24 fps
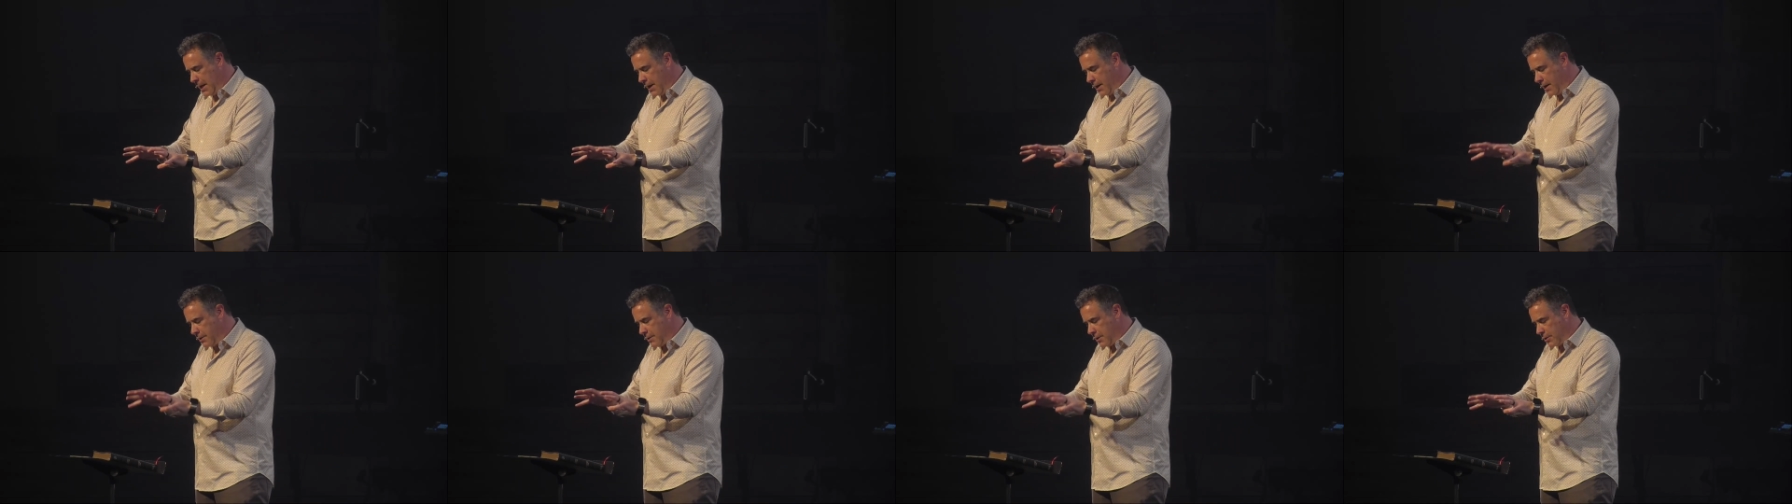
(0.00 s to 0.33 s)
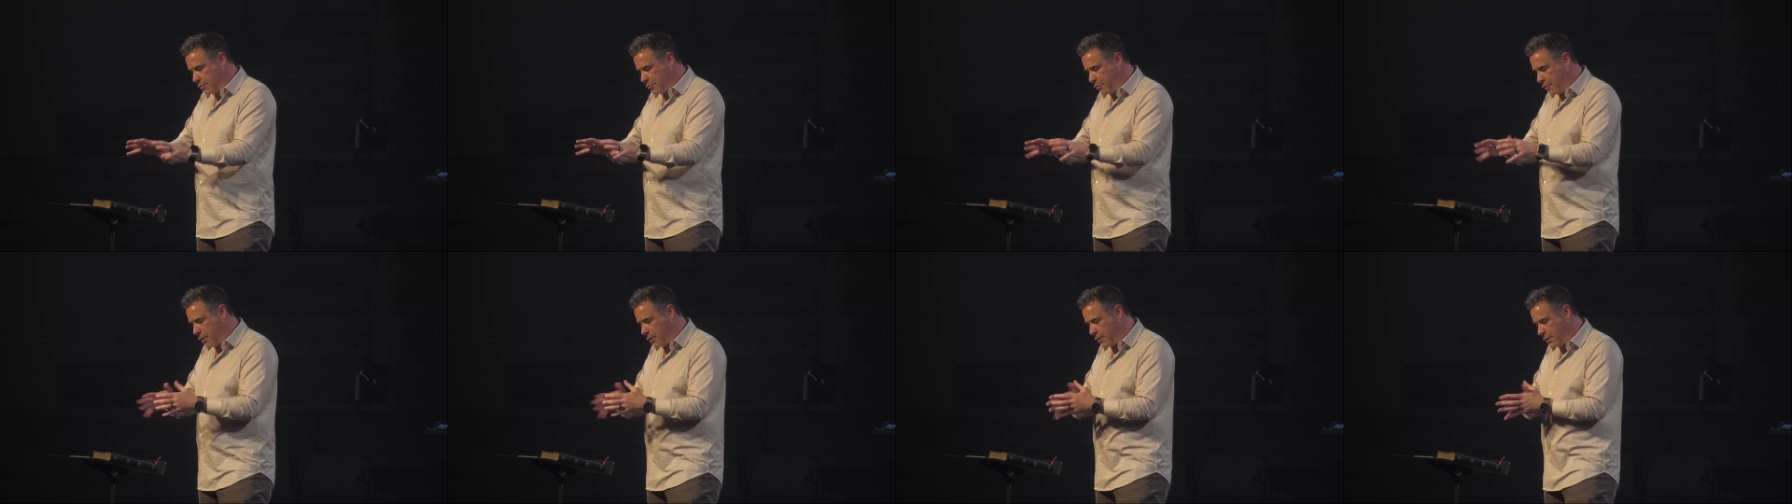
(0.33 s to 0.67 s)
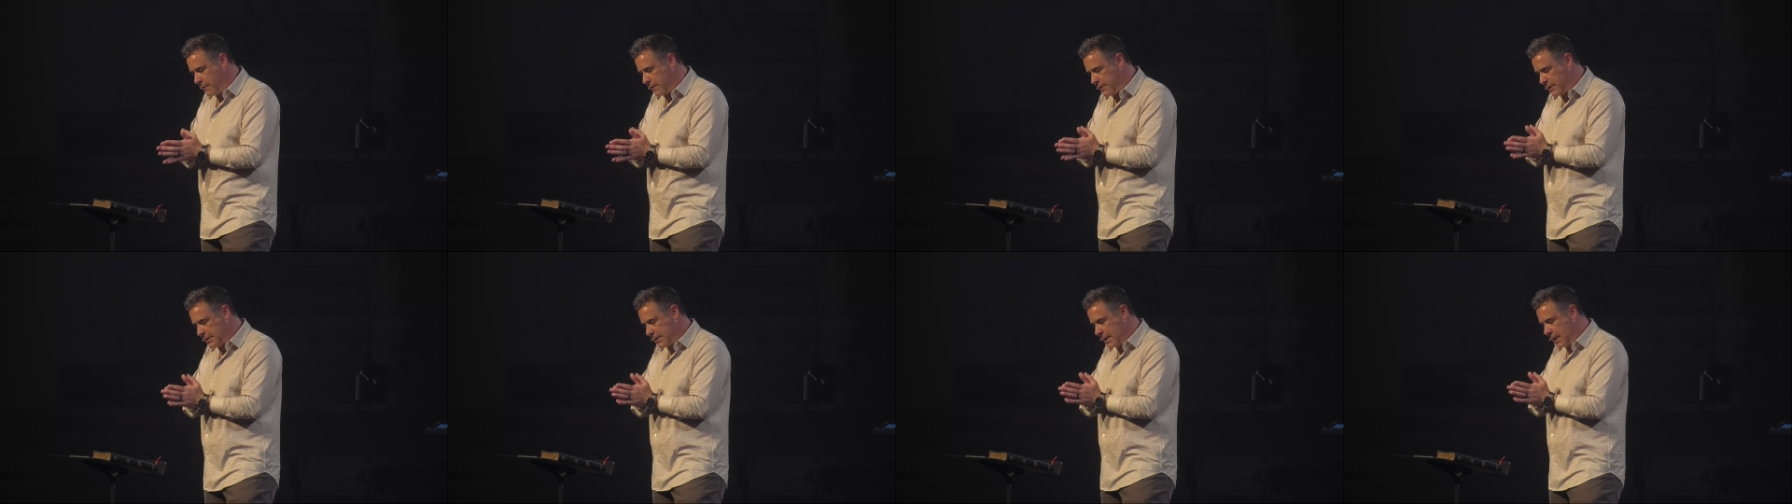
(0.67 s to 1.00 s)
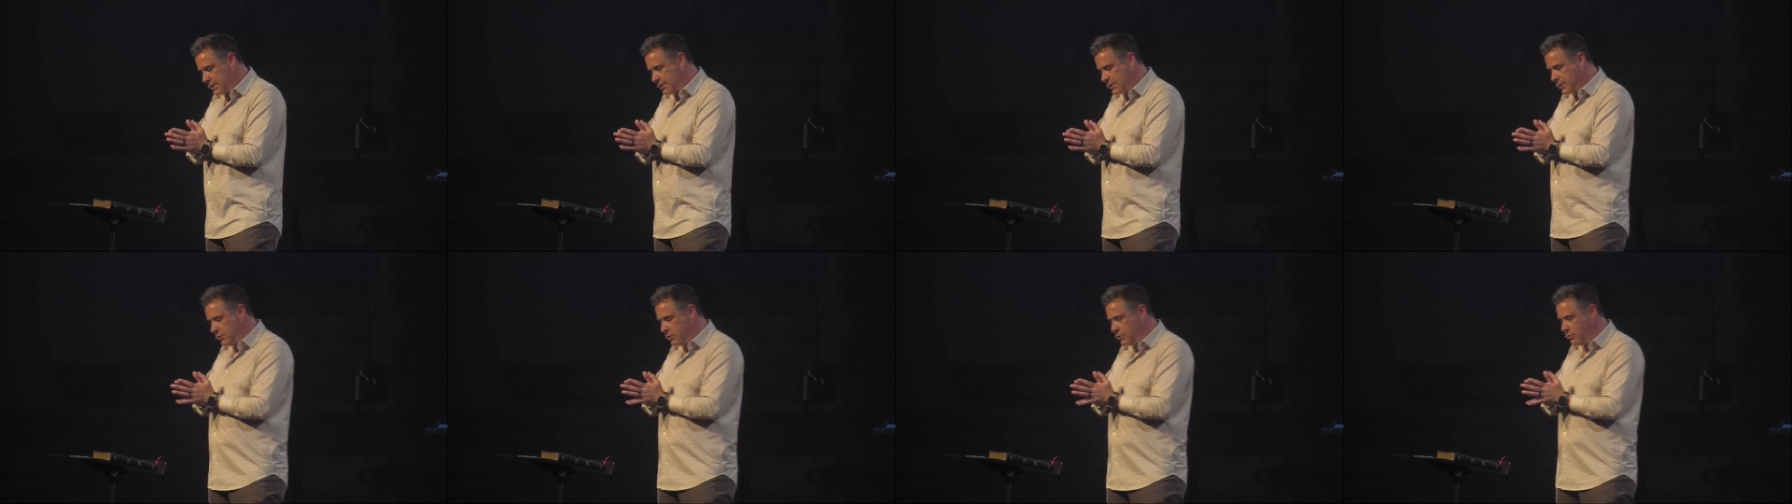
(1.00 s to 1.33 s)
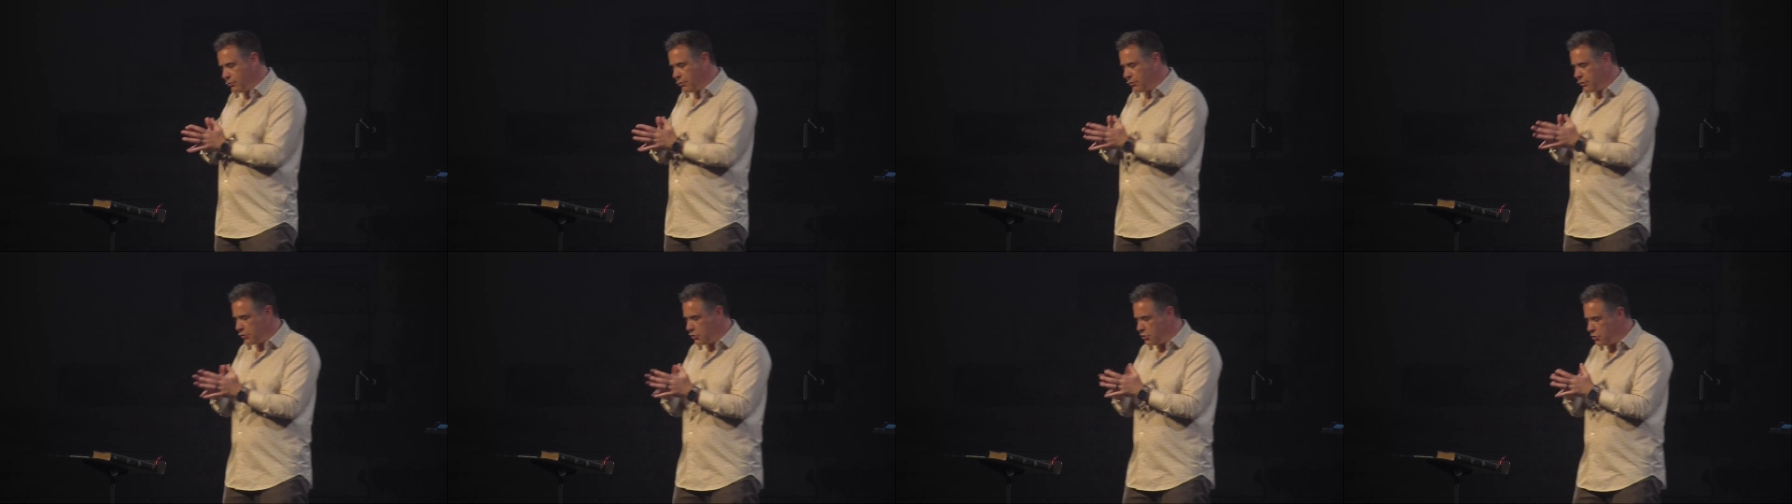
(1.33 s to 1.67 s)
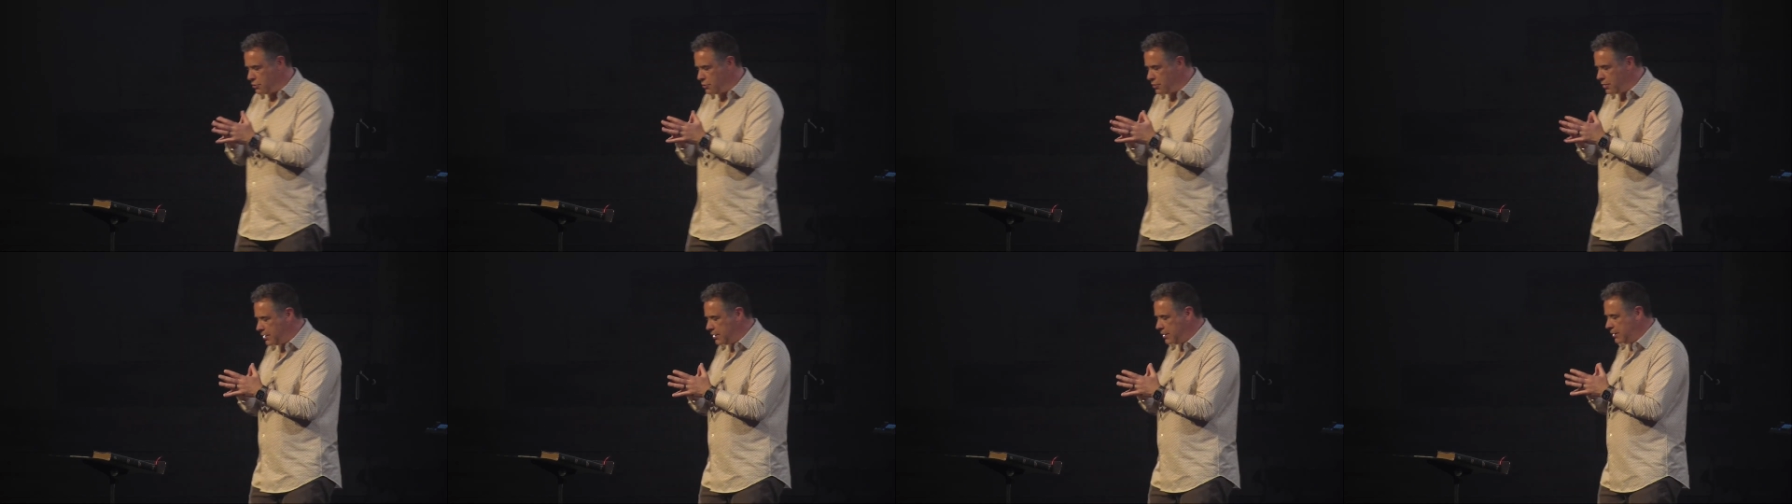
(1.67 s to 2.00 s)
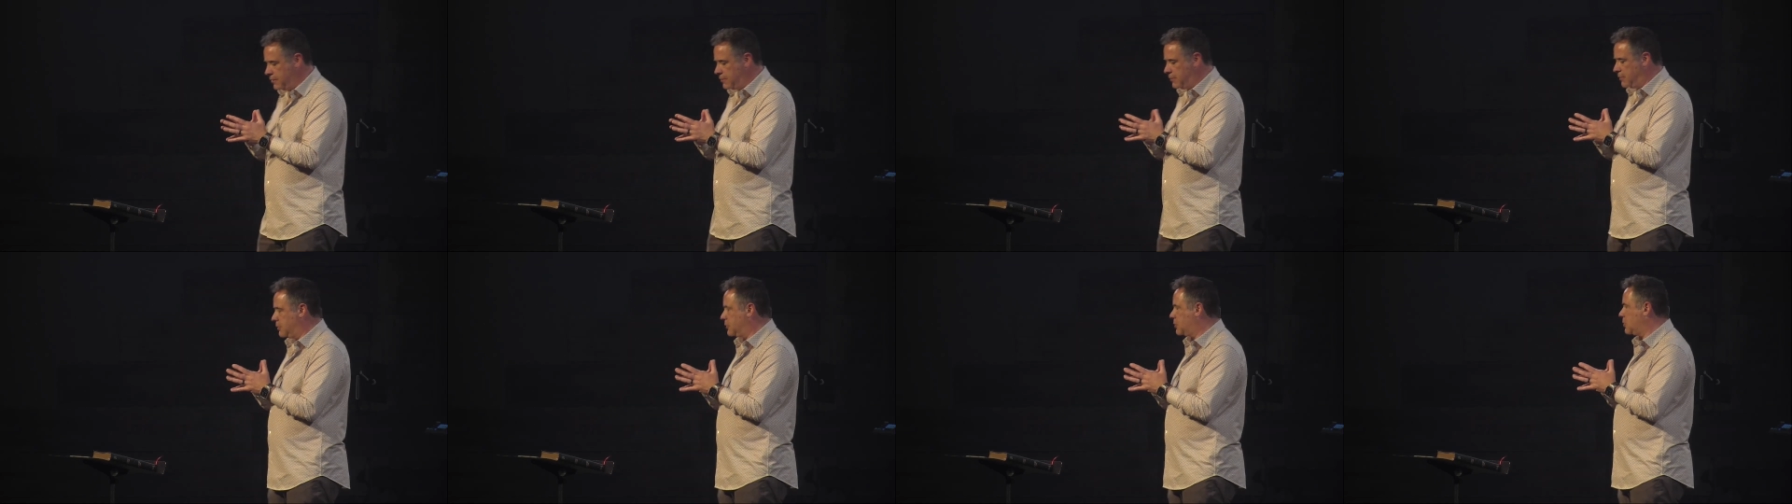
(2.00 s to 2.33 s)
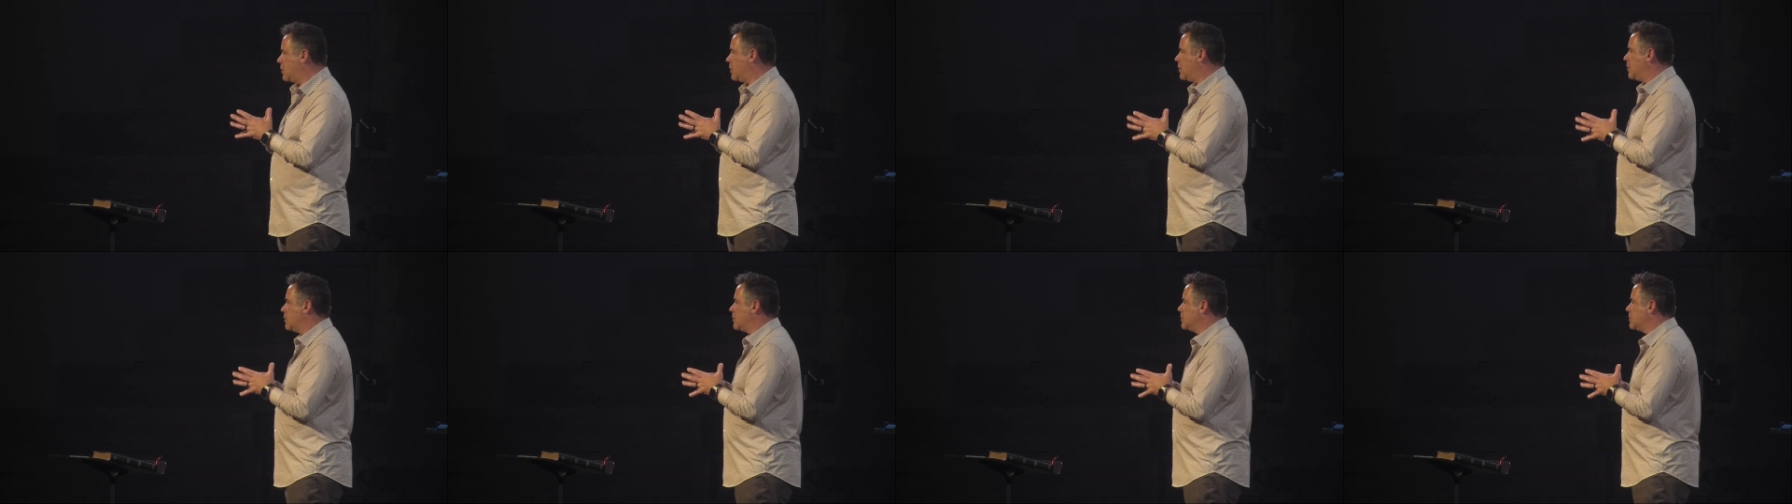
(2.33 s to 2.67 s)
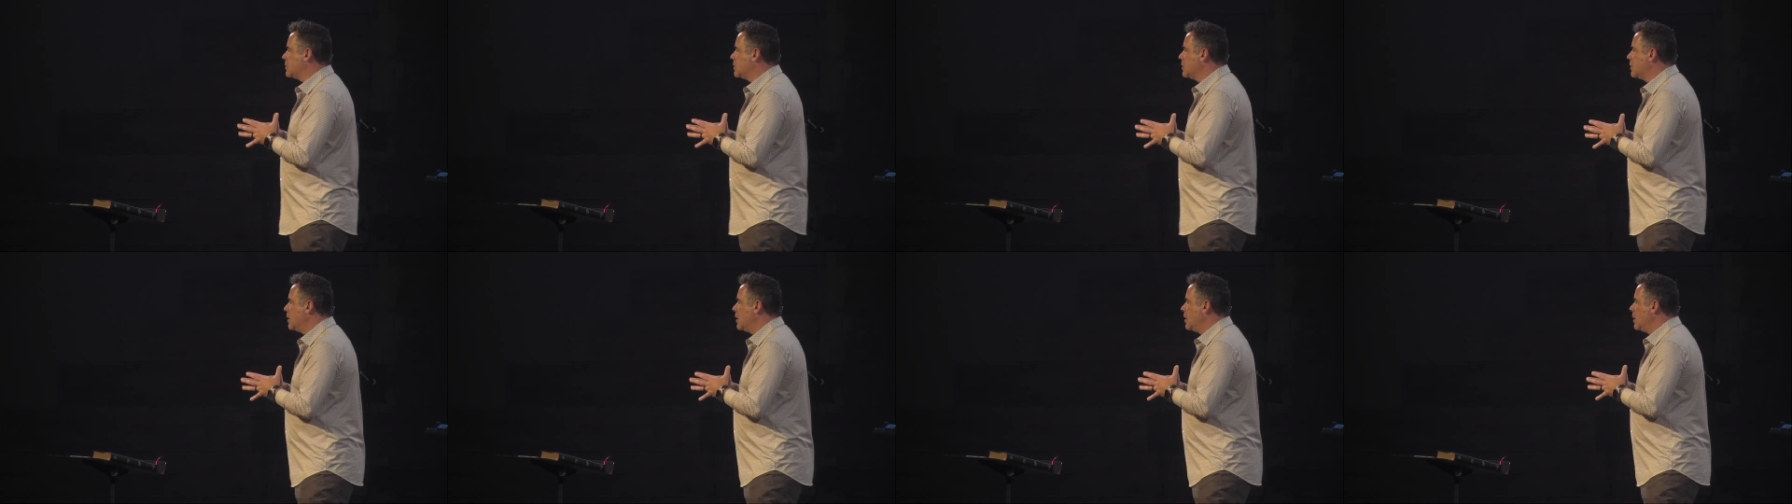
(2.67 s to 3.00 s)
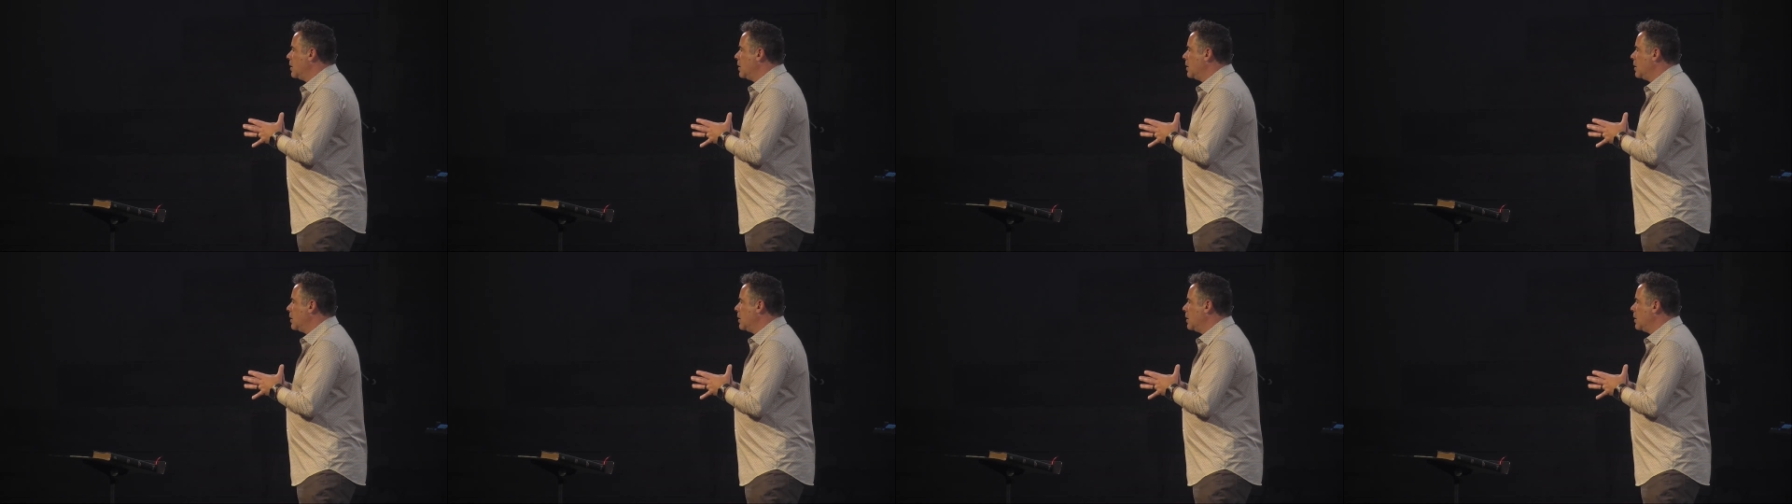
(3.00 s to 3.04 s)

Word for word: Another part of this has to do with the unity of the church